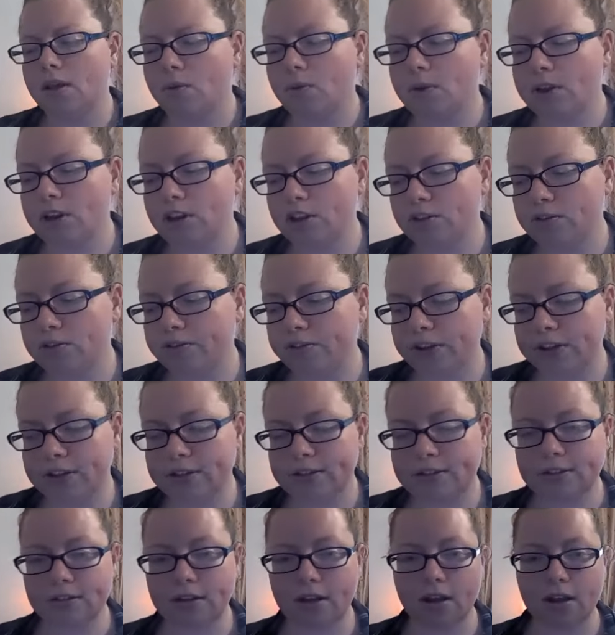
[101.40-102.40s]
When you
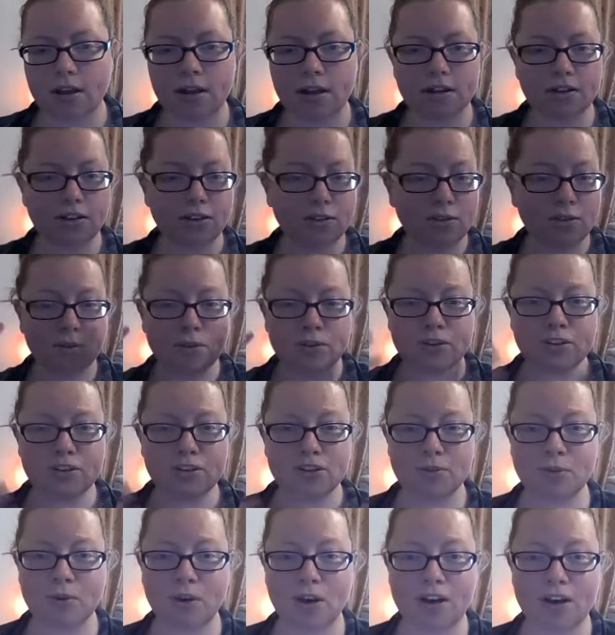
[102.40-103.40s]
first start, you'll want to
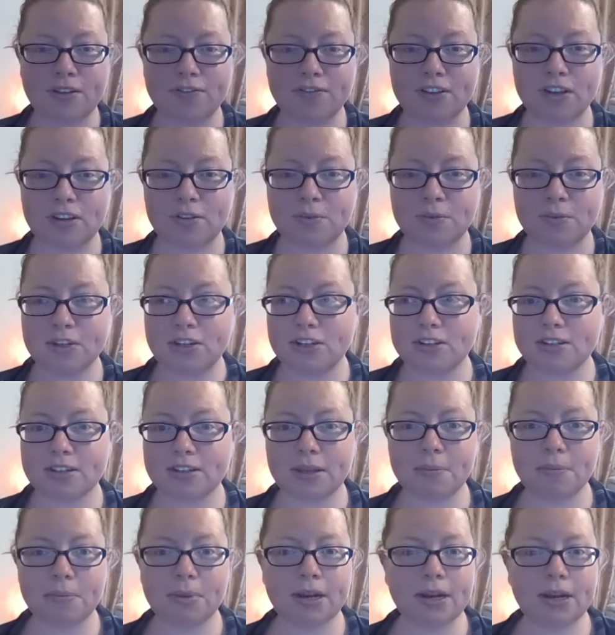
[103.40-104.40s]
do what I've done, which is
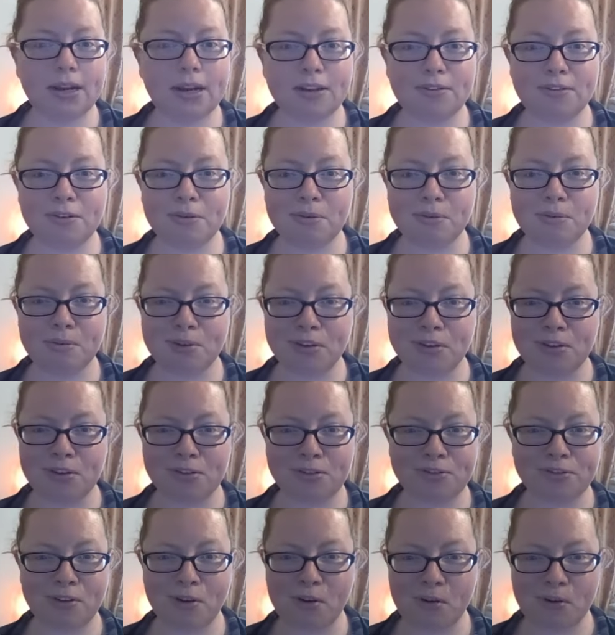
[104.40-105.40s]
completely
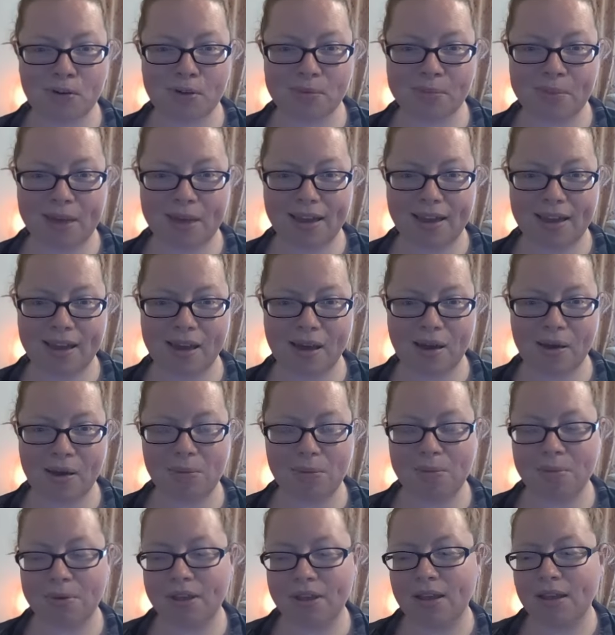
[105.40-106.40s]
remove all your
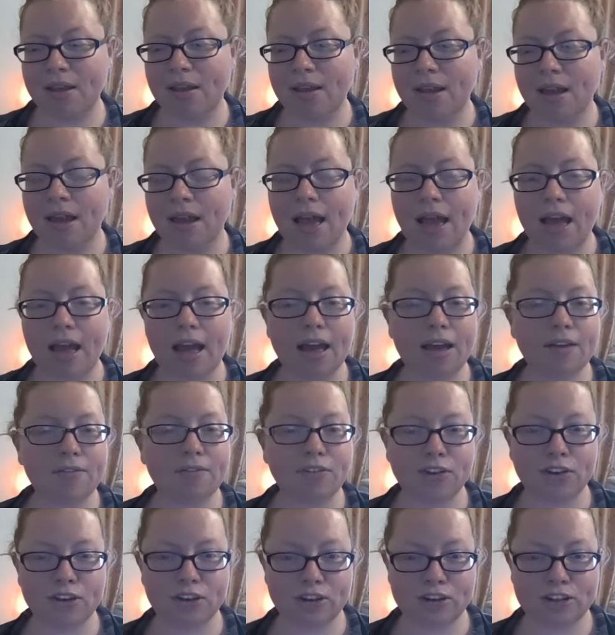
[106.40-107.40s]
makeup, have
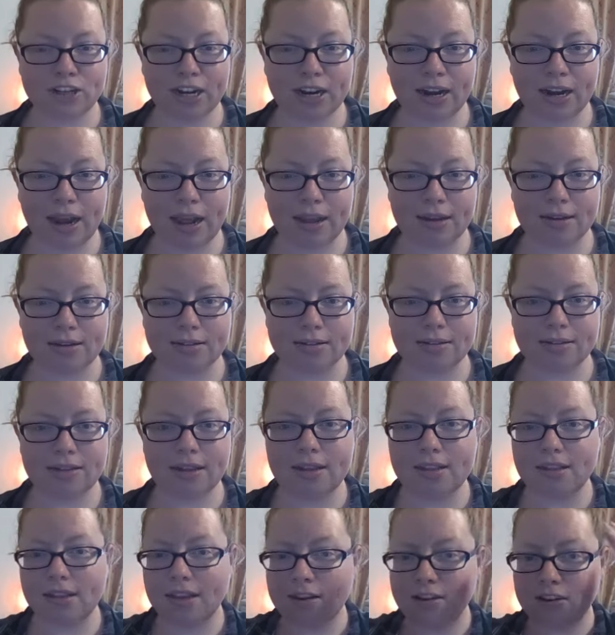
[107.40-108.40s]
a good cleanse,
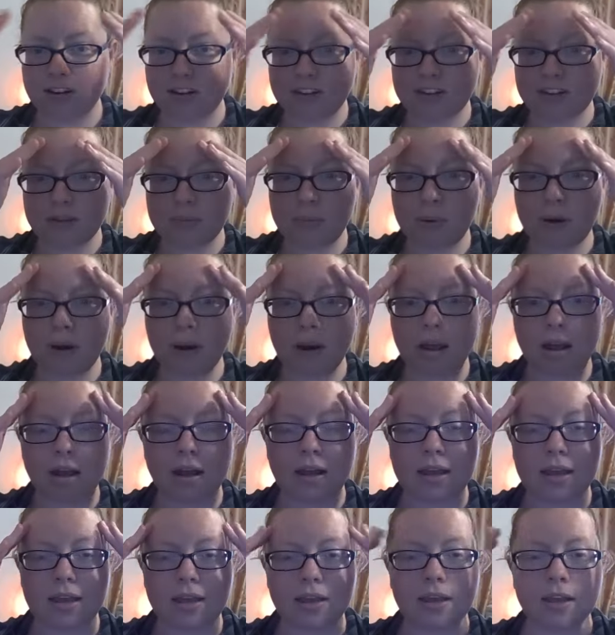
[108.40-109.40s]
and then just
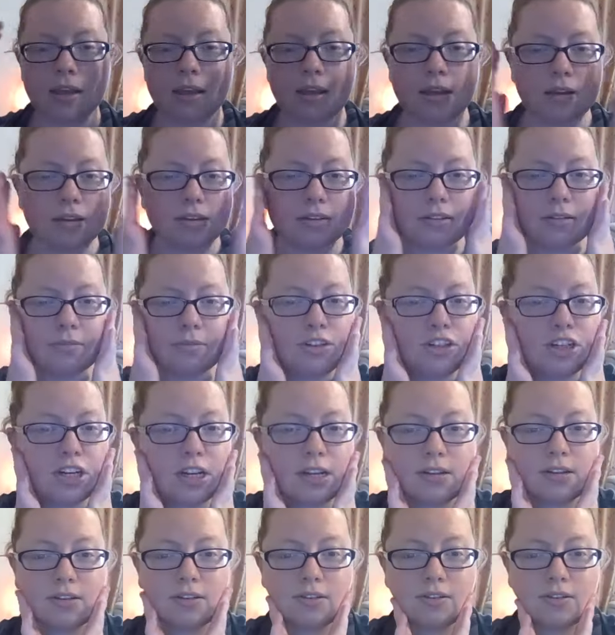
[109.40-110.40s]
apply some
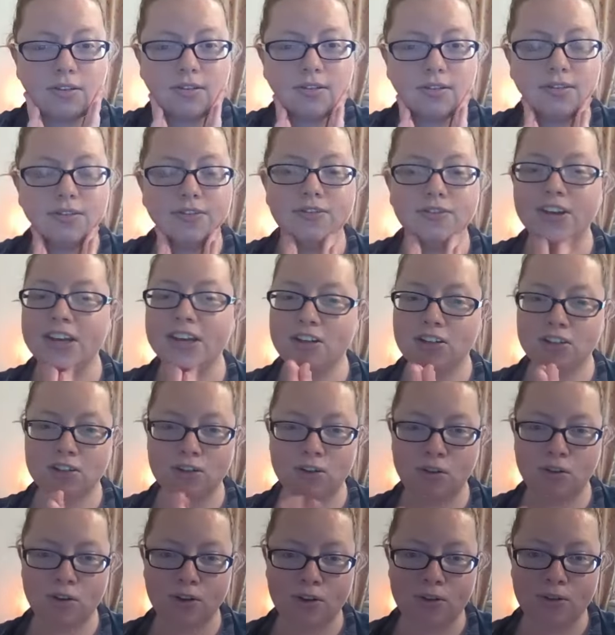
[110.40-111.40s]
gentle
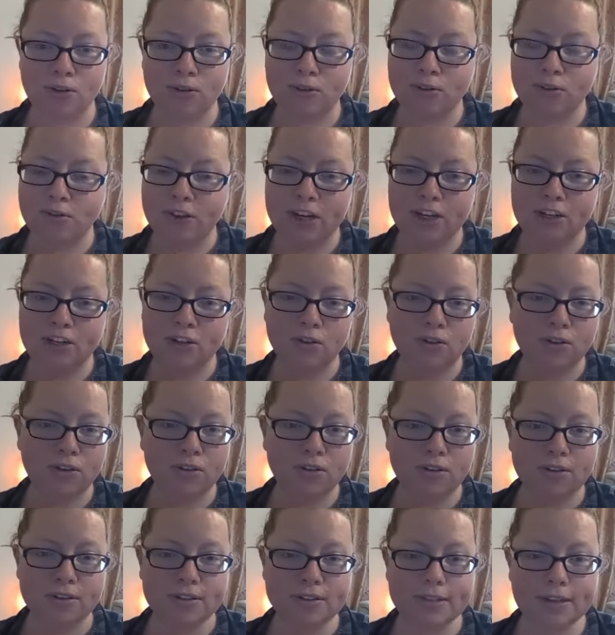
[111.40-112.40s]
facial
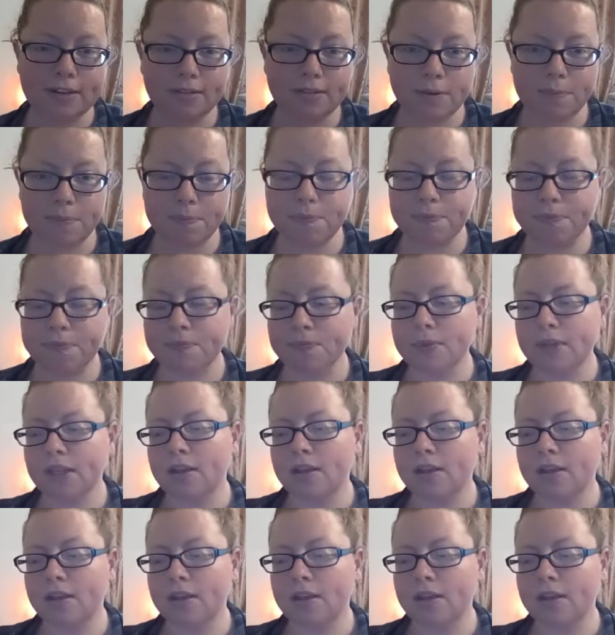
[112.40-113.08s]
oil serum.